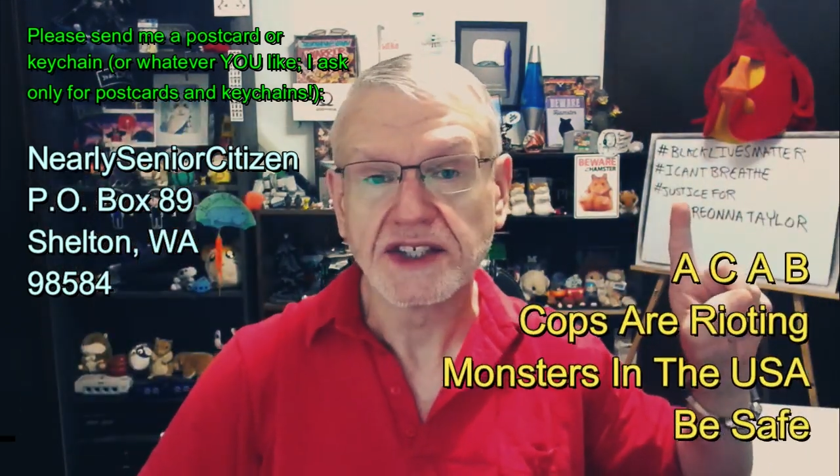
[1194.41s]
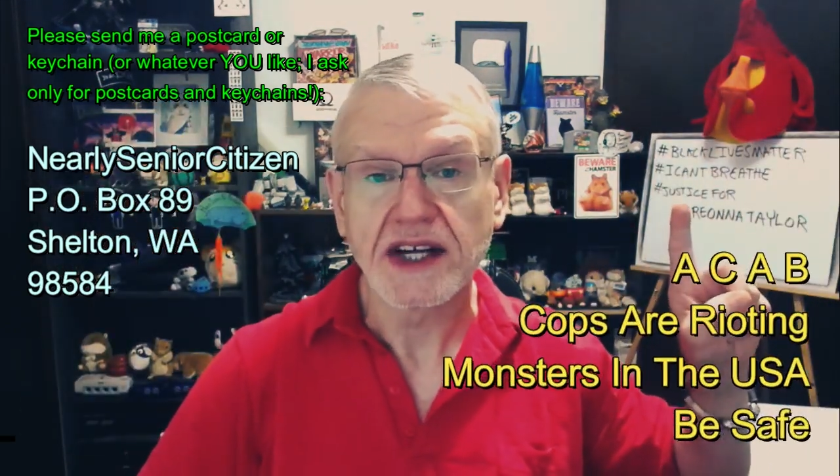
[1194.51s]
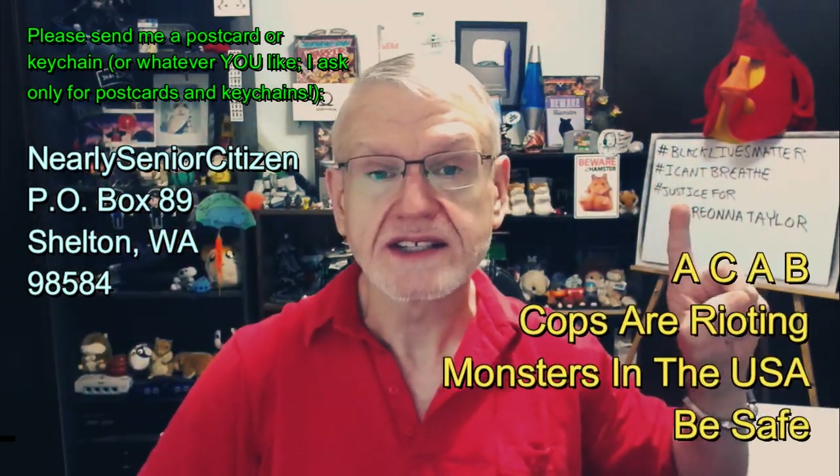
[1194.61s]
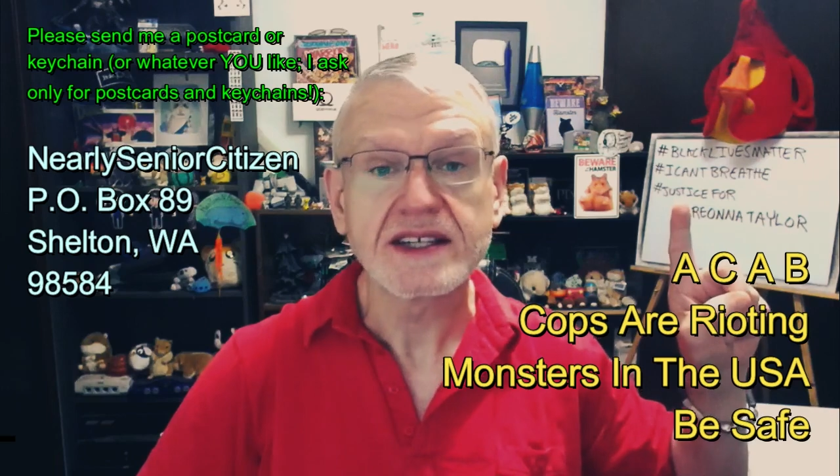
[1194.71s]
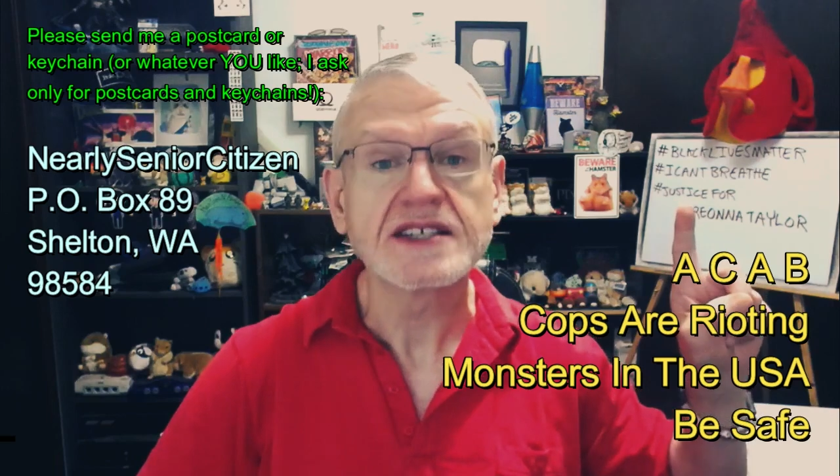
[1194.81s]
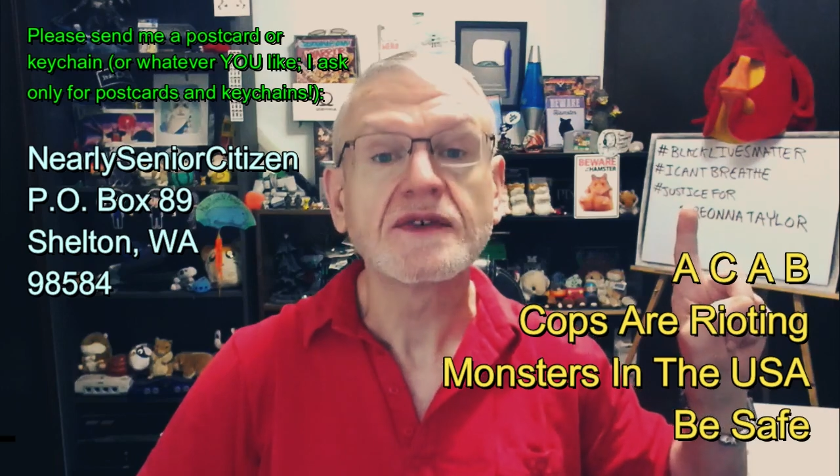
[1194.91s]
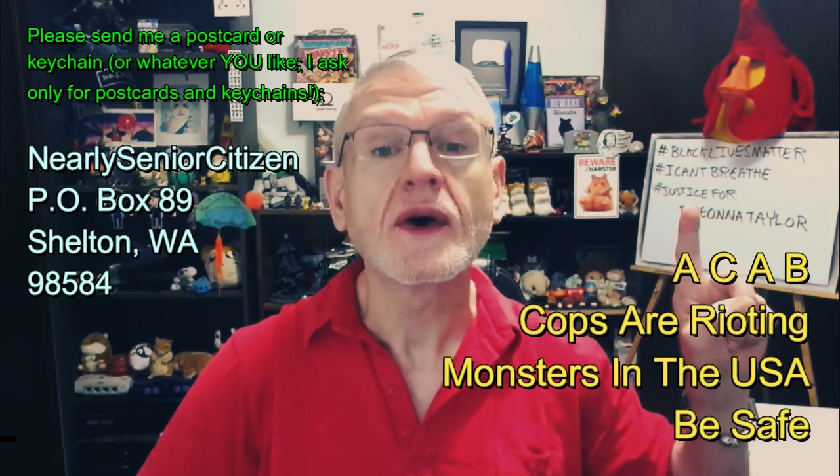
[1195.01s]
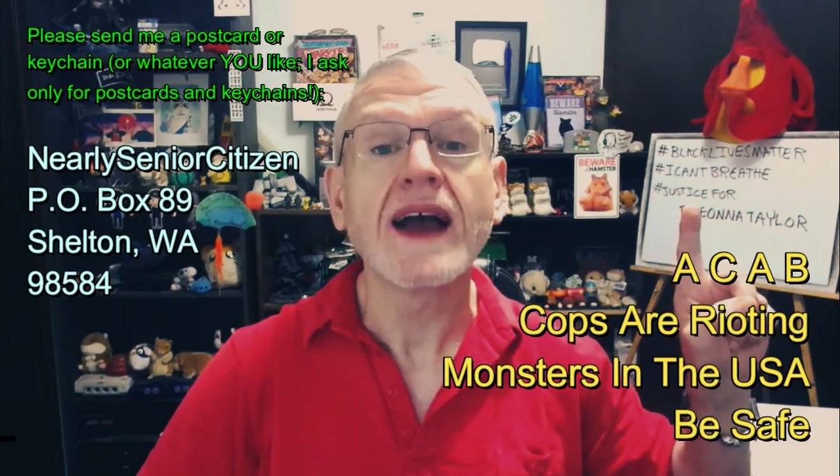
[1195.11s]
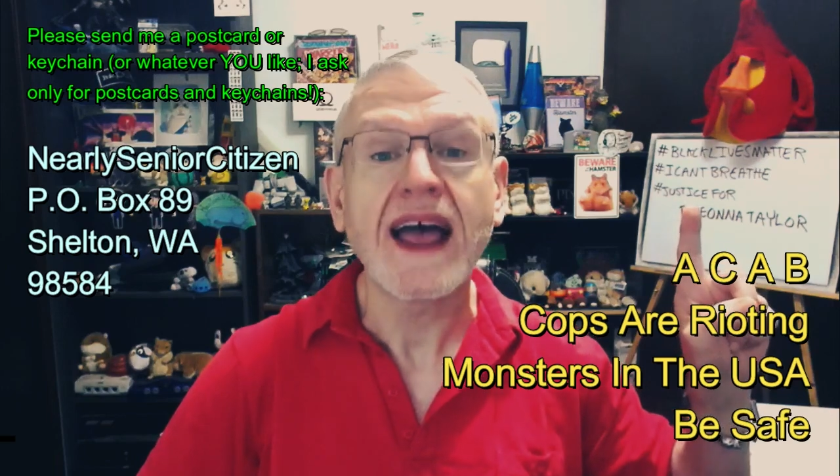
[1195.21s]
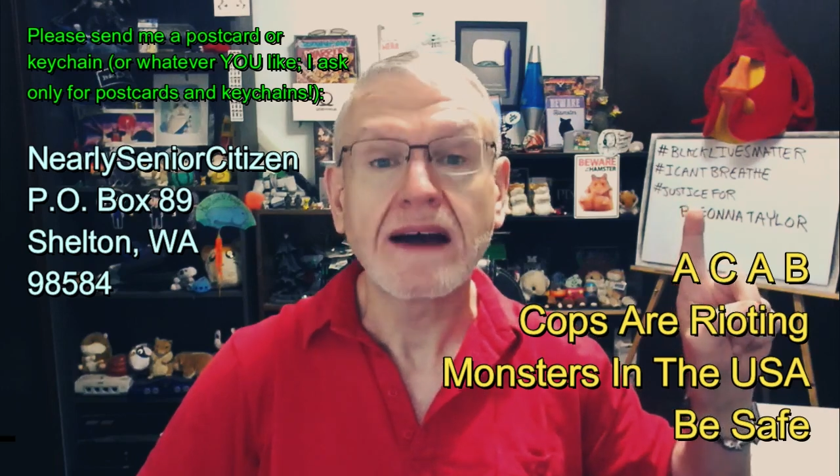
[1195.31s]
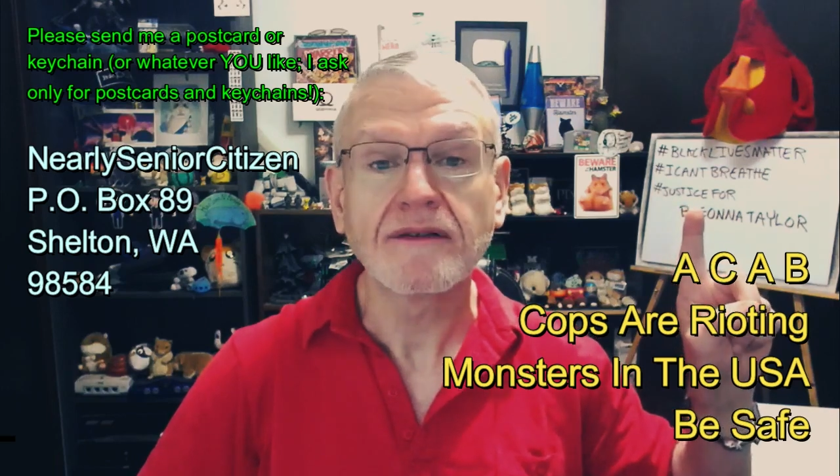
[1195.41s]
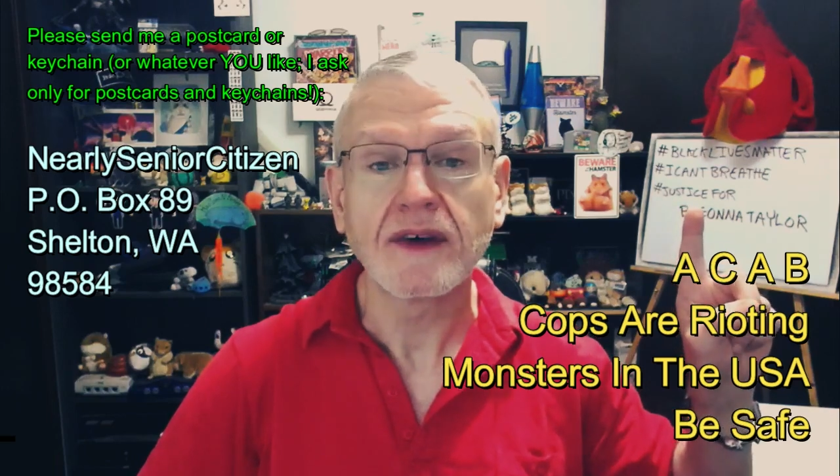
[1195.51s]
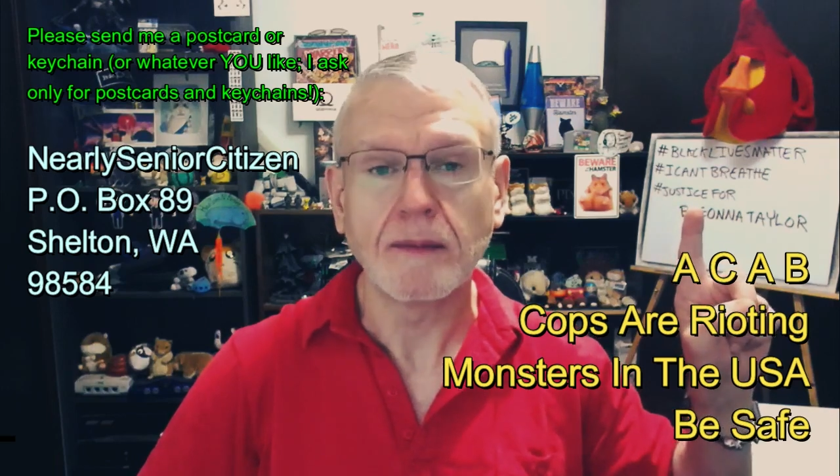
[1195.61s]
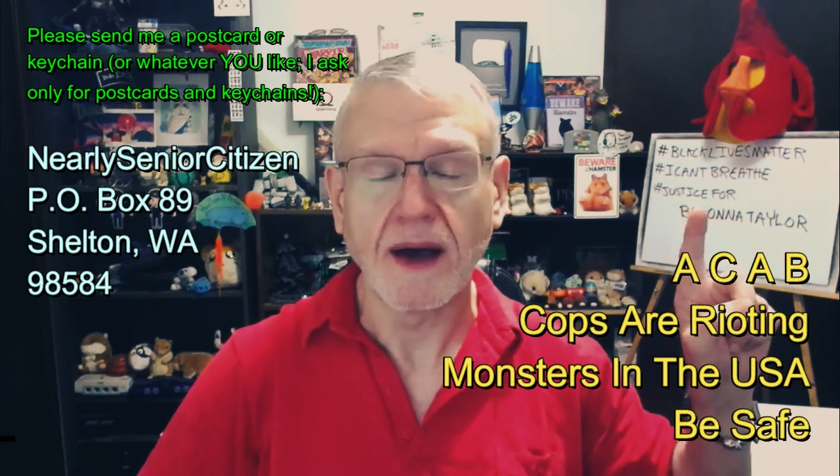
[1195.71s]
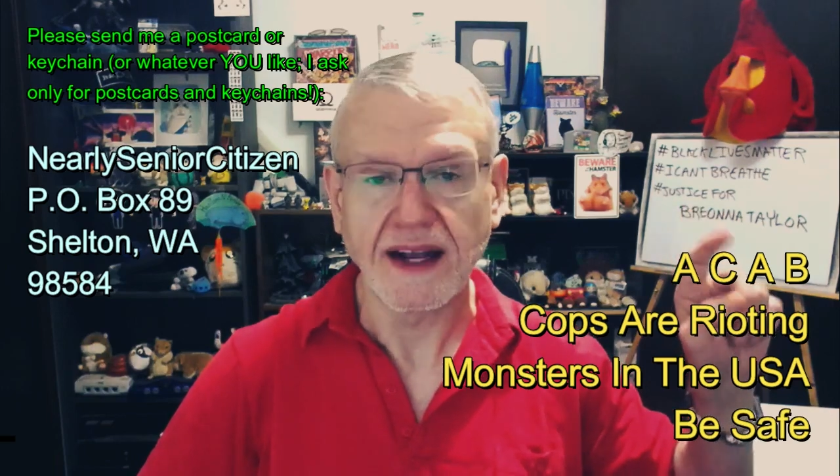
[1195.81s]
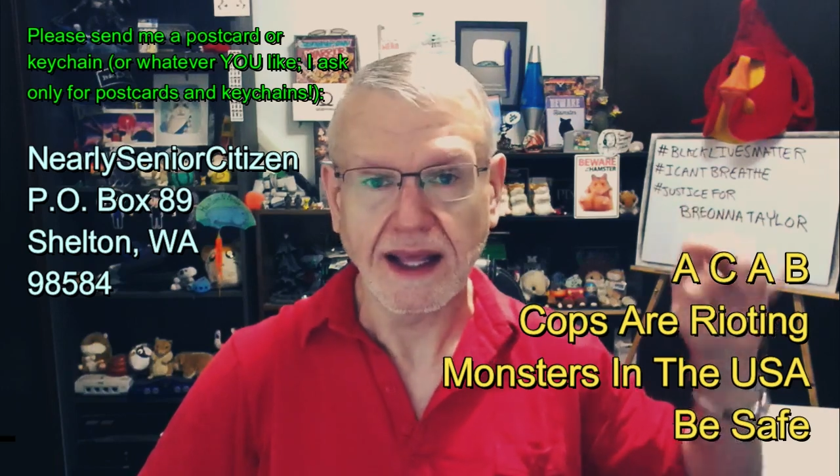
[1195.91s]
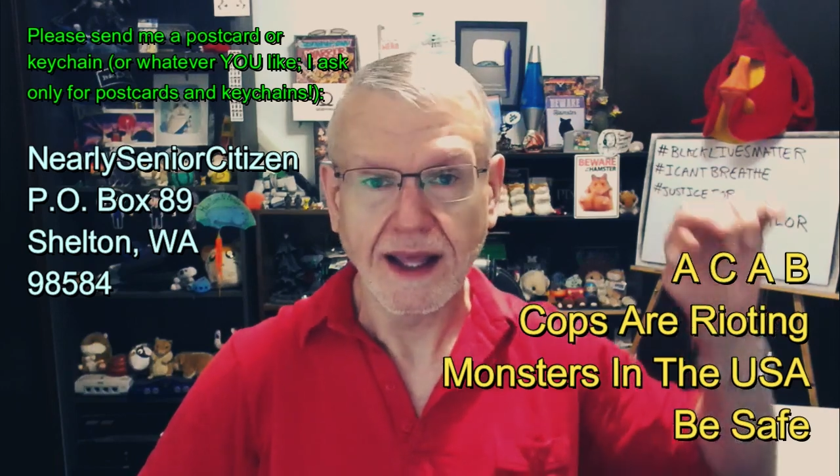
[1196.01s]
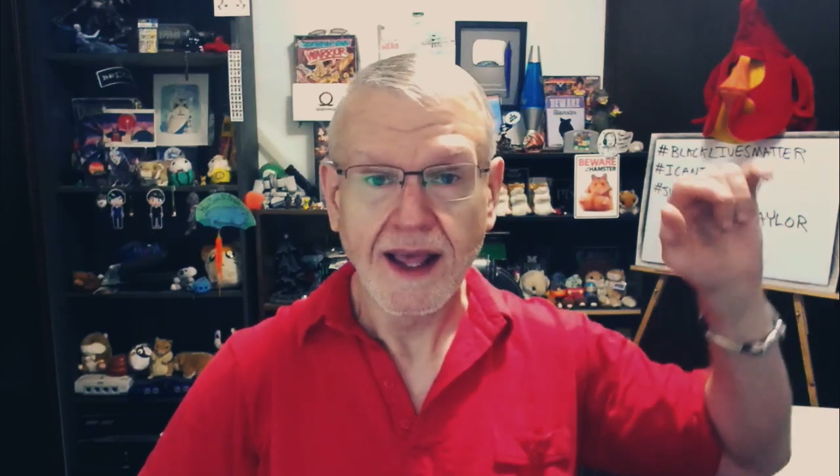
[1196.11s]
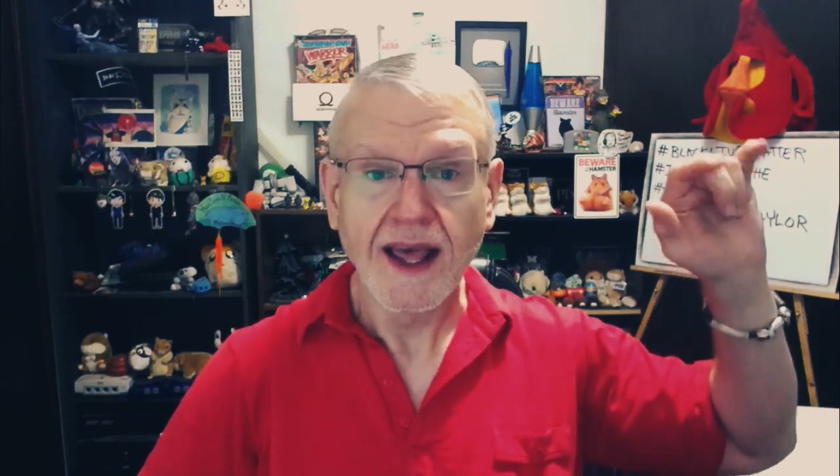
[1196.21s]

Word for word: justice for everybody